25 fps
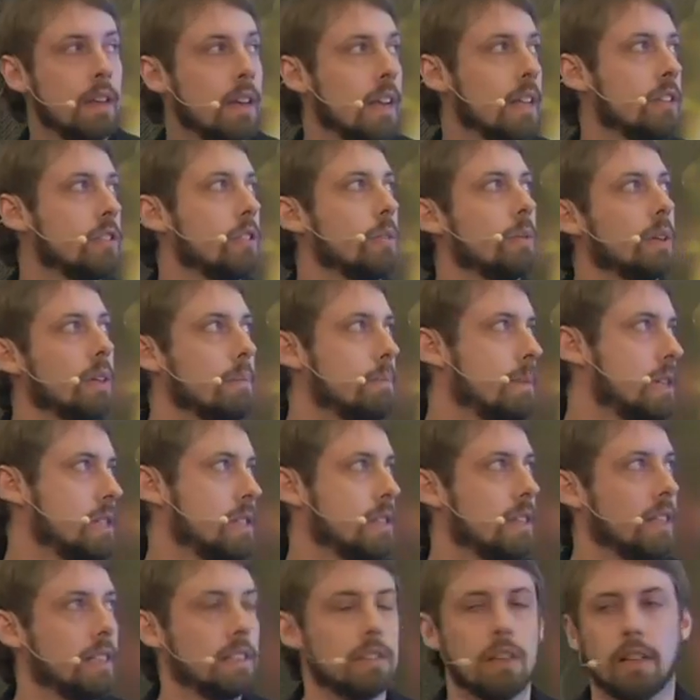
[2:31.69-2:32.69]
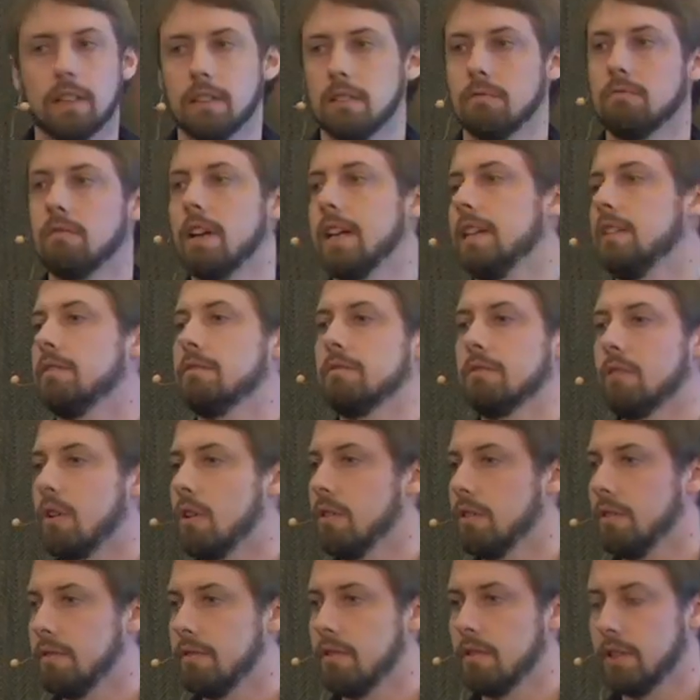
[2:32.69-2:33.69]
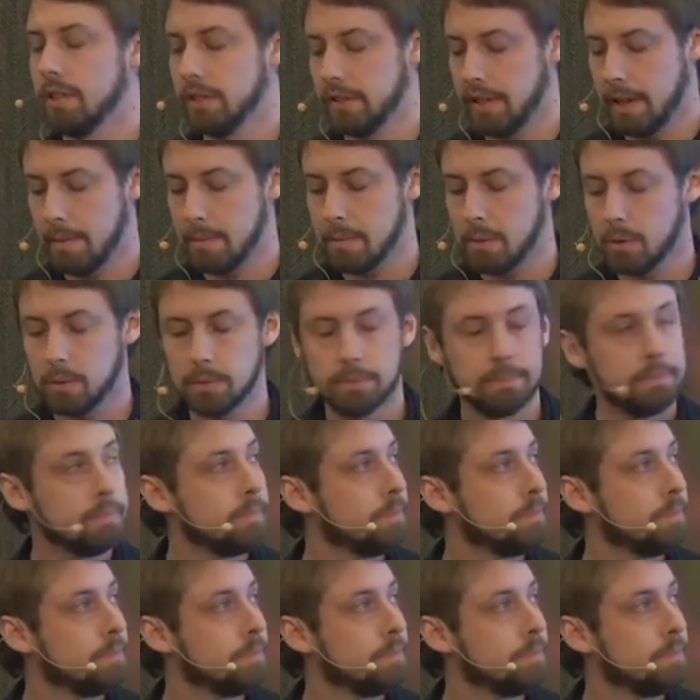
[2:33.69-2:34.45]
And so we can measure things like the rate of growth, for example.